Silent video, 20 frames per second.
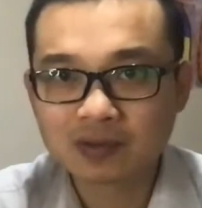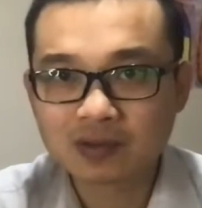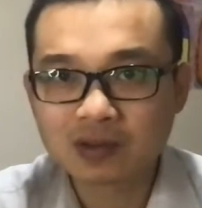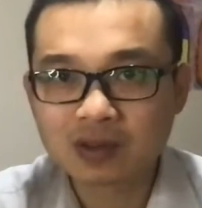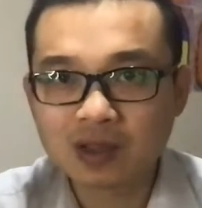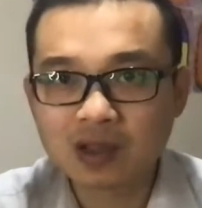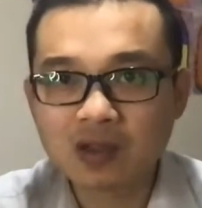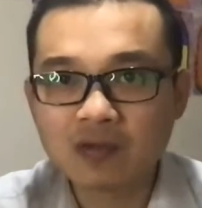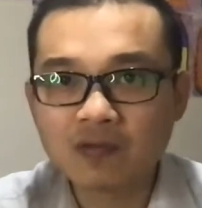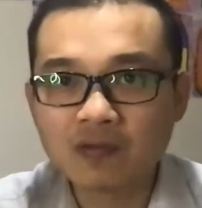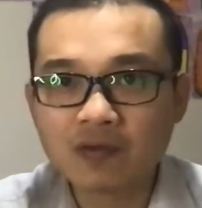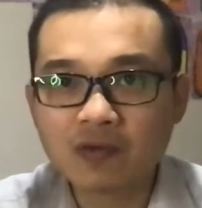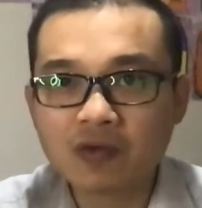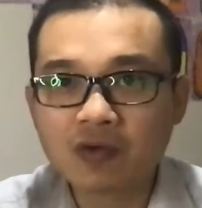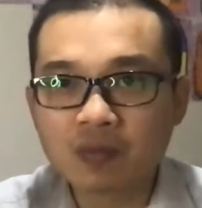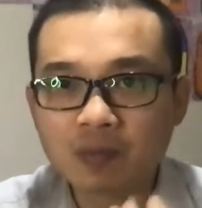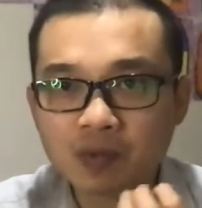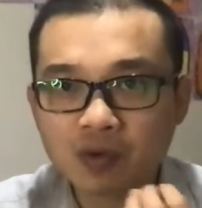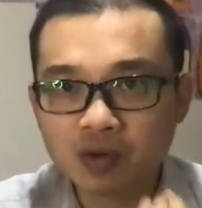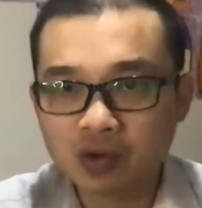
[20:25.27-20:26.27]
Therefore,
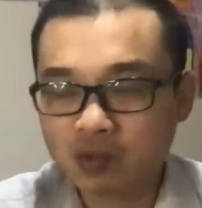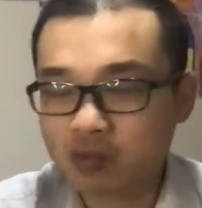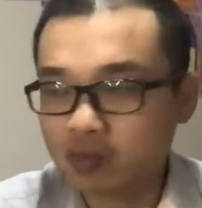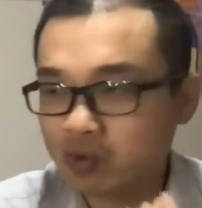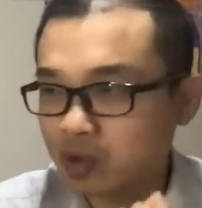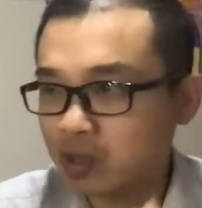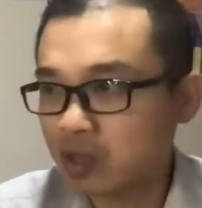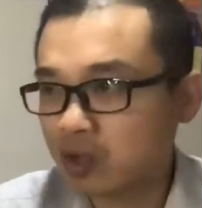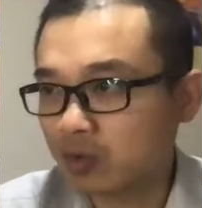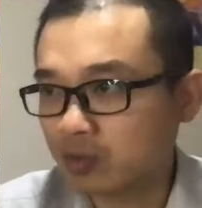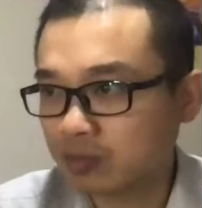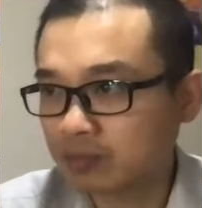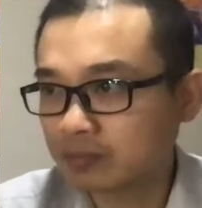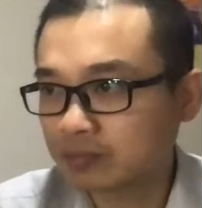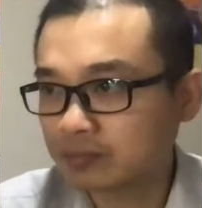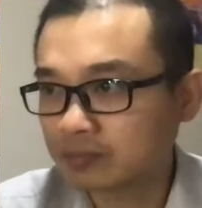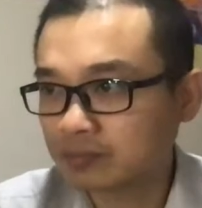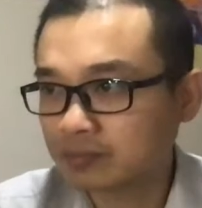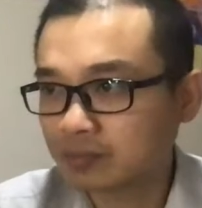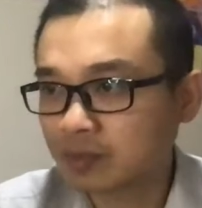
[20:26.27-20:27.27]
your body will heal
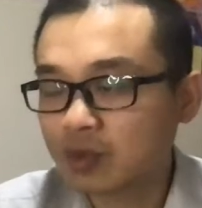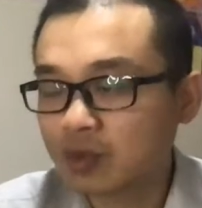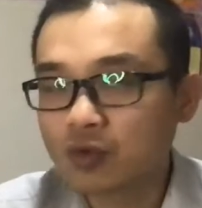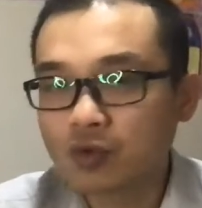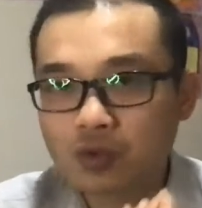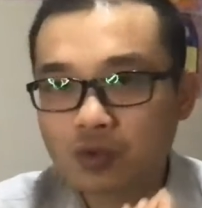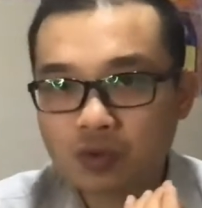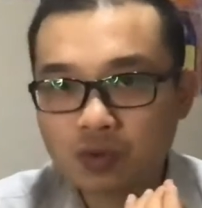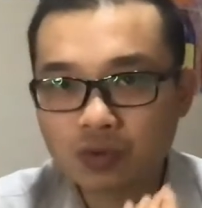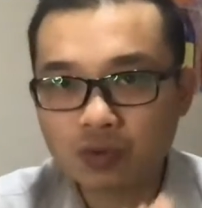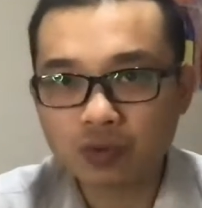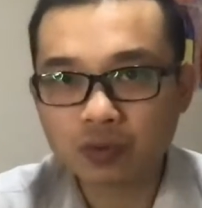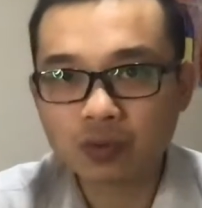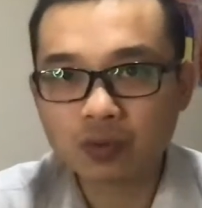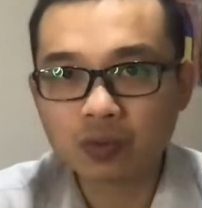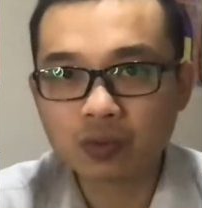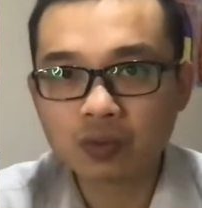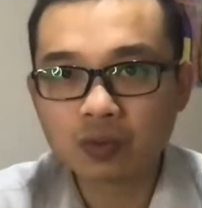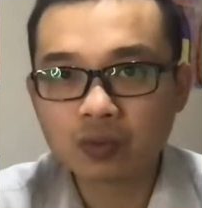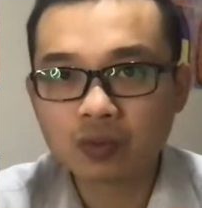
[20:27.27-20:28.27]

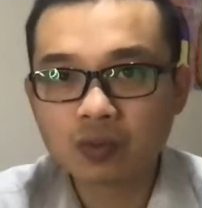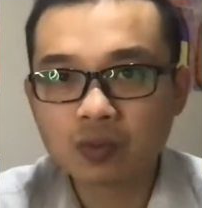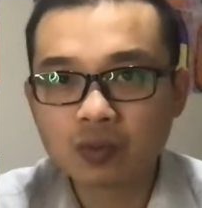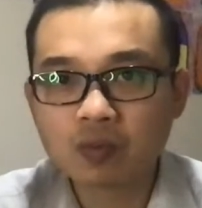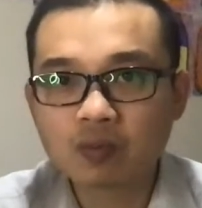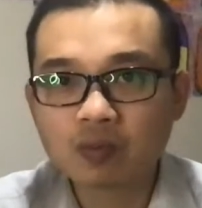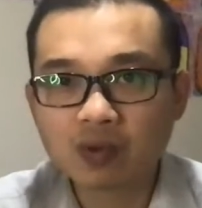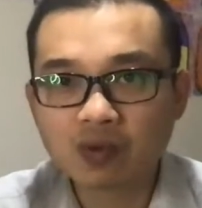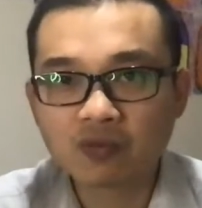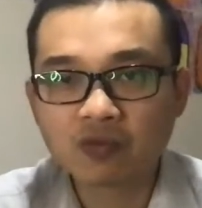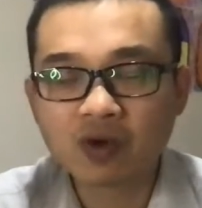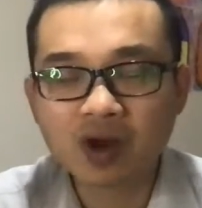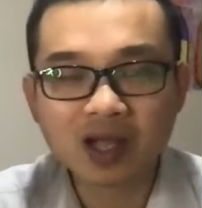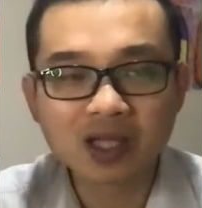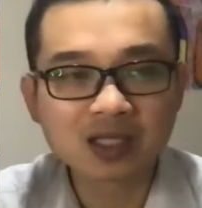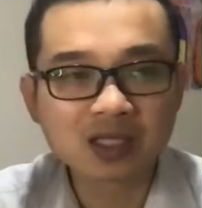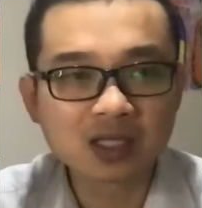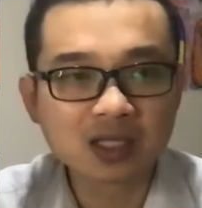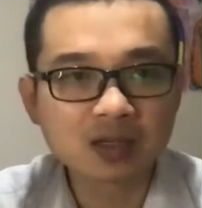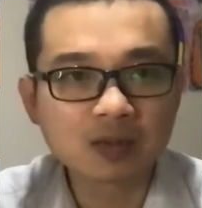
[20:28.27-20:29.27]
through
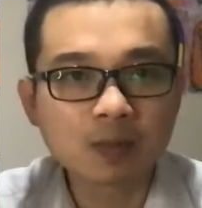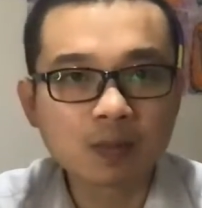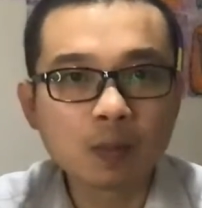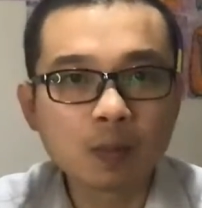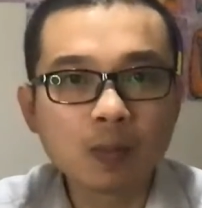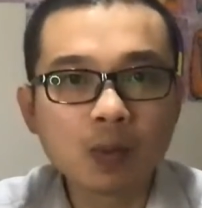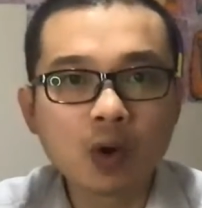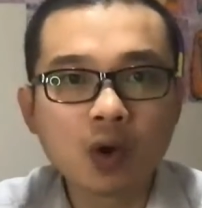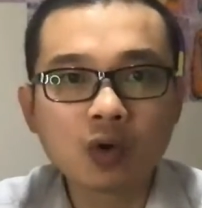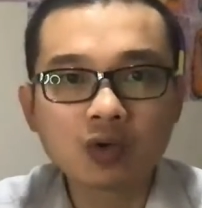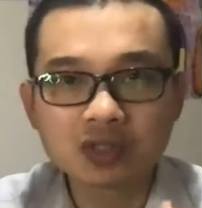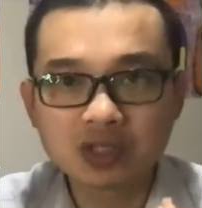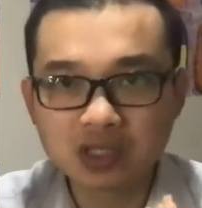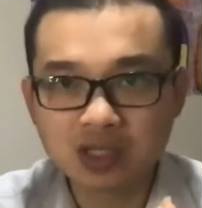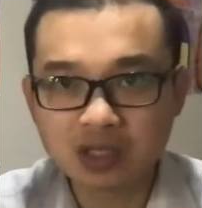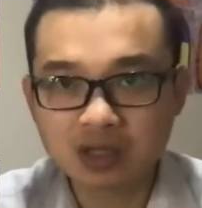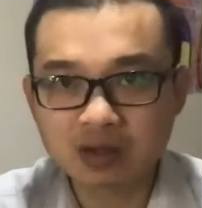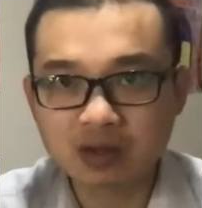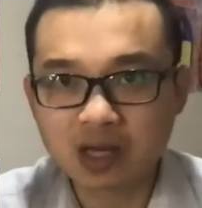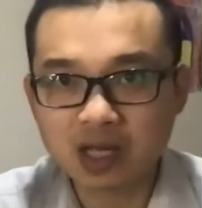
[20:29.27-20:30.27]
providing more
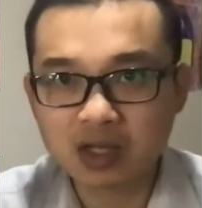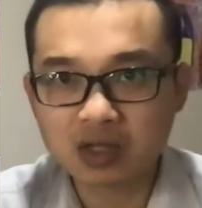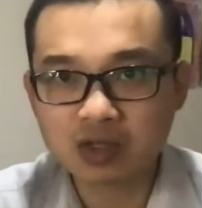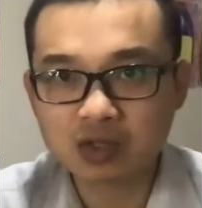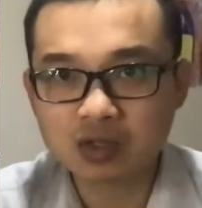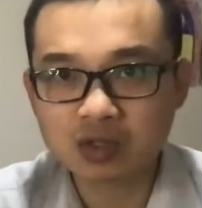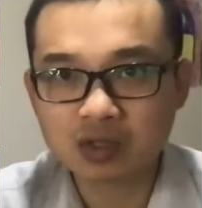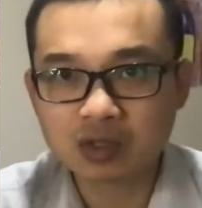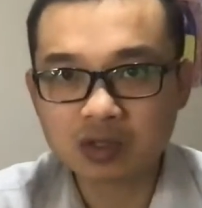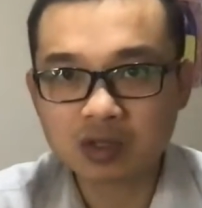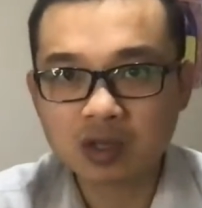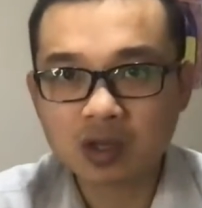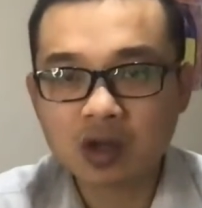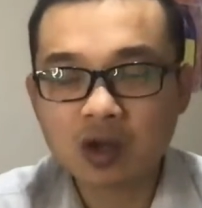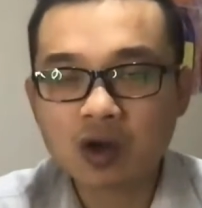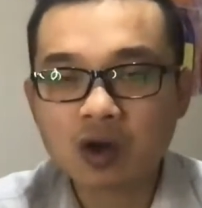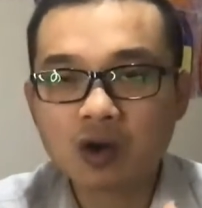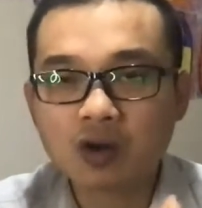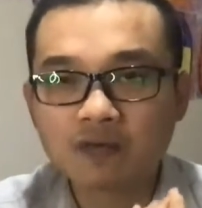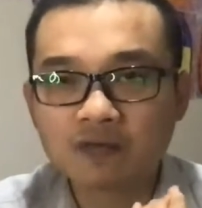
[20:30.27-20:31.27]
circulation
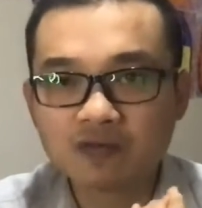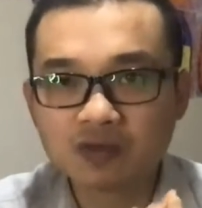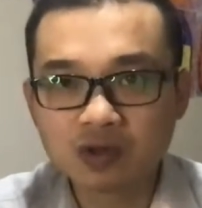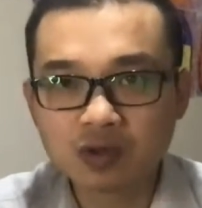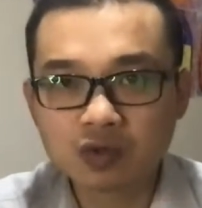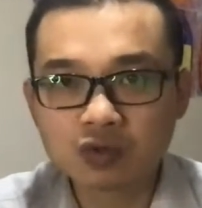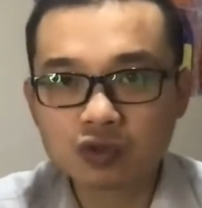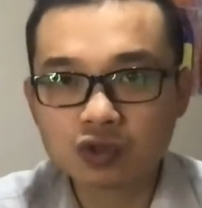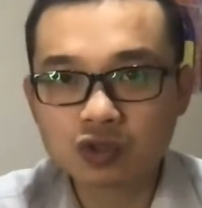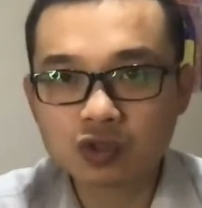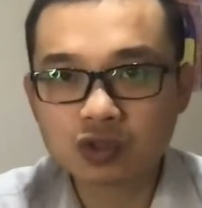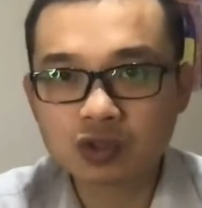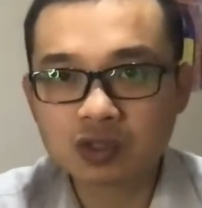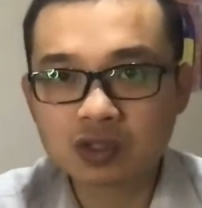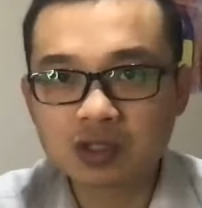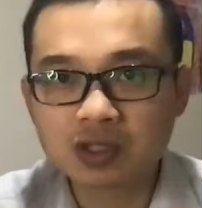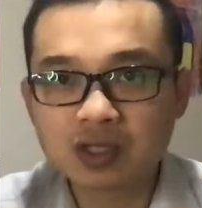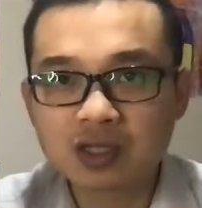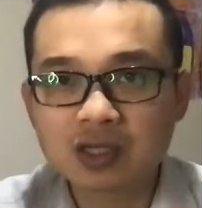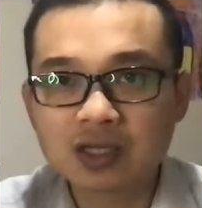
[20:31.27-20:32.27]
of
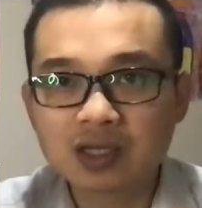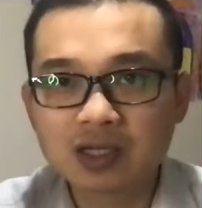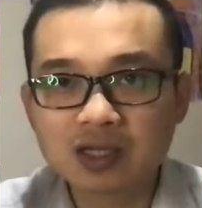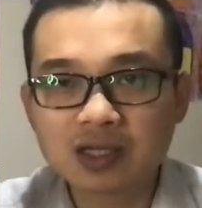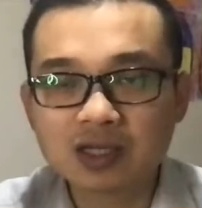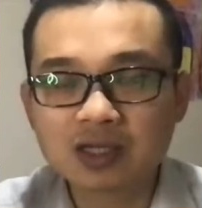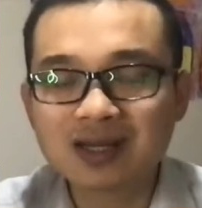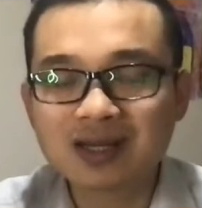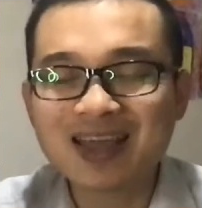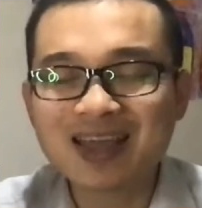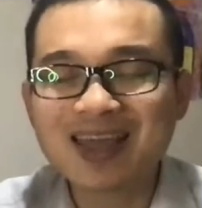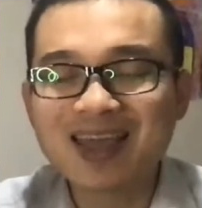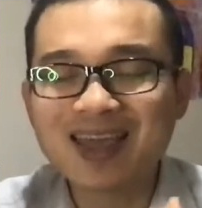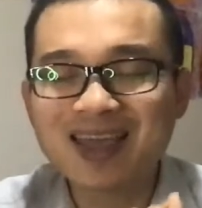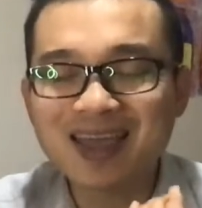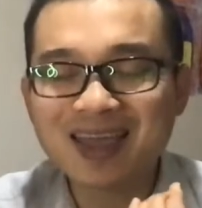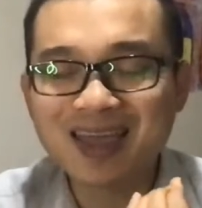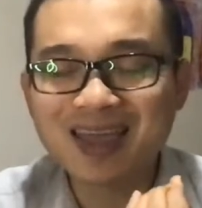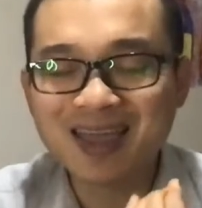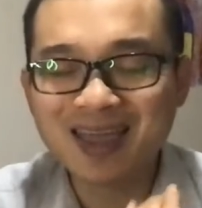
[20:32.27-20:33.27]
nutrient in it
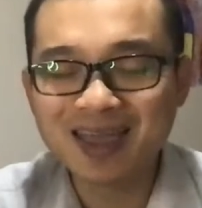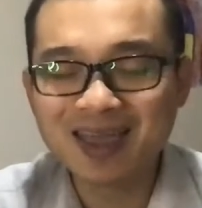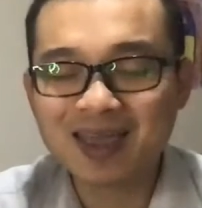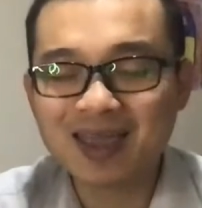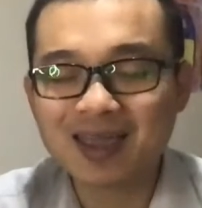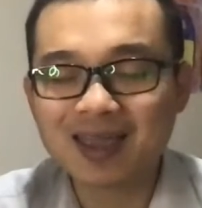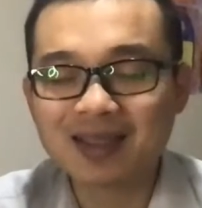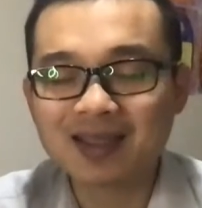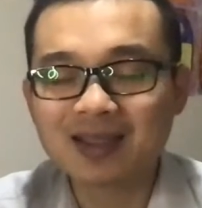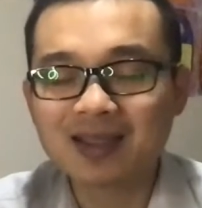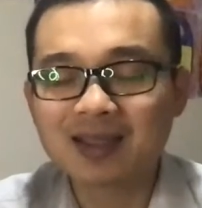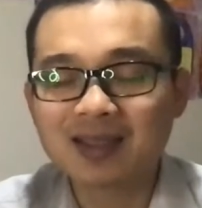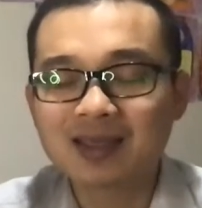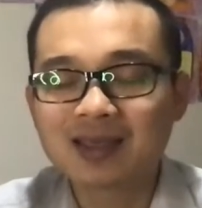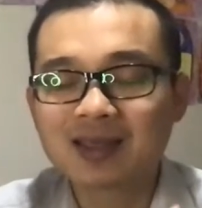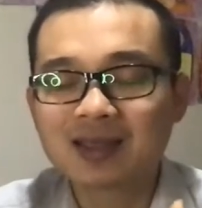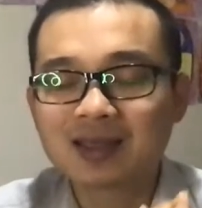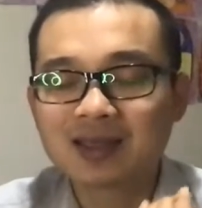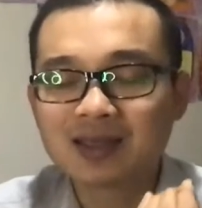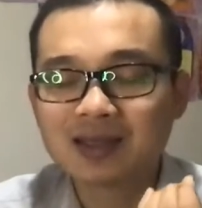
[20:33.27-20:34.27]
and
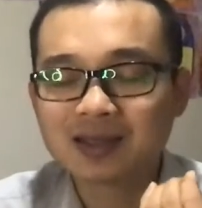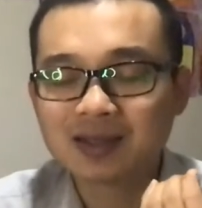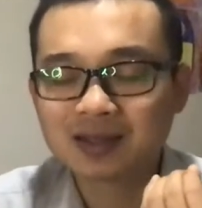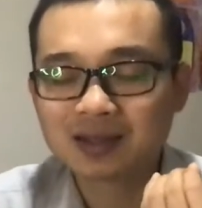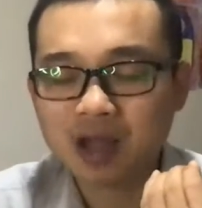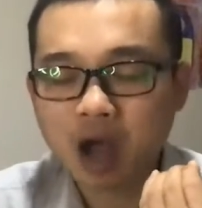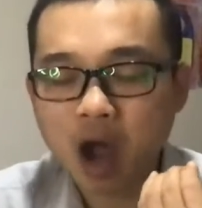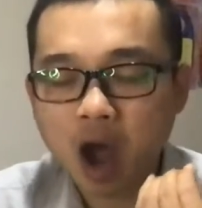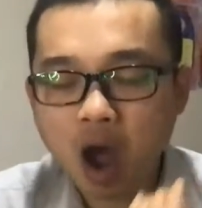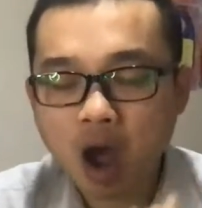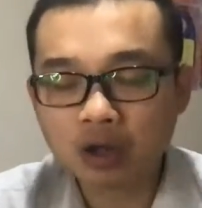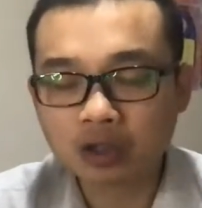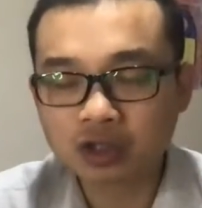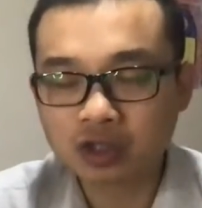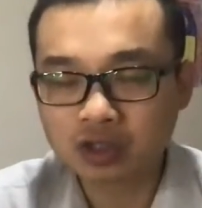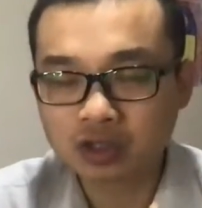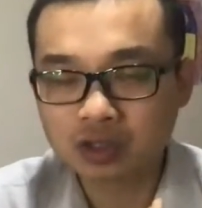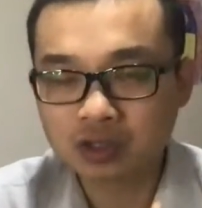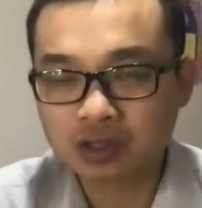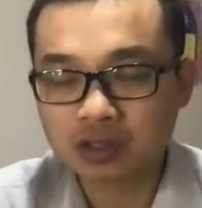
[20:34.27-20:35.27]
the
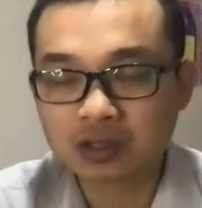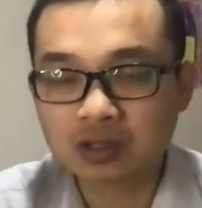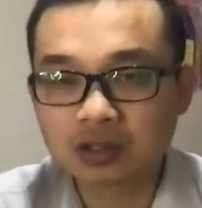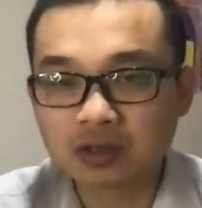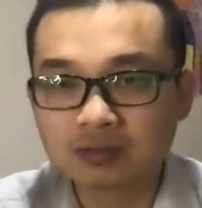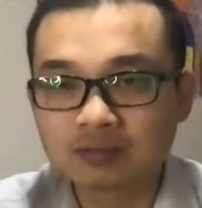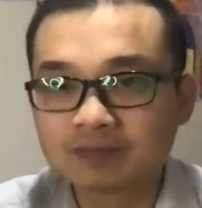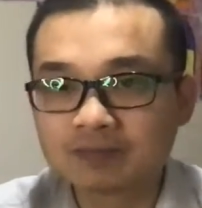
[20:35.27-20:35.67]
oxygen in it.